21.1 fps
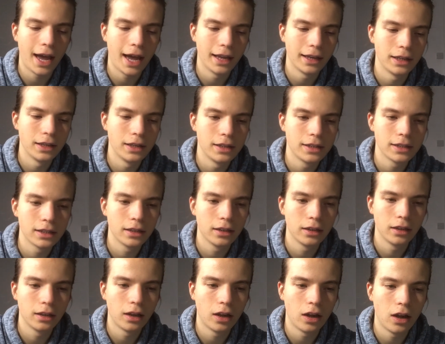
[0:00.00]
and
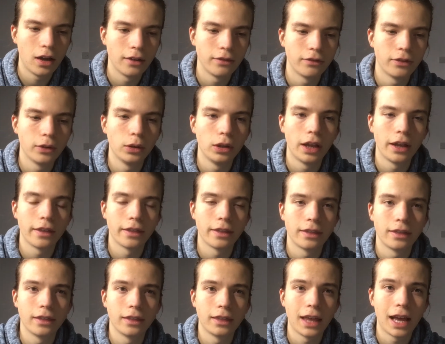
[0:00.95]
I feel like
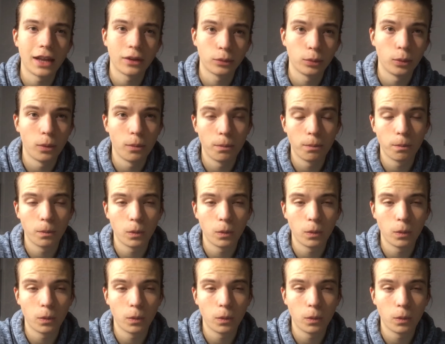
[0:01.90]
that's what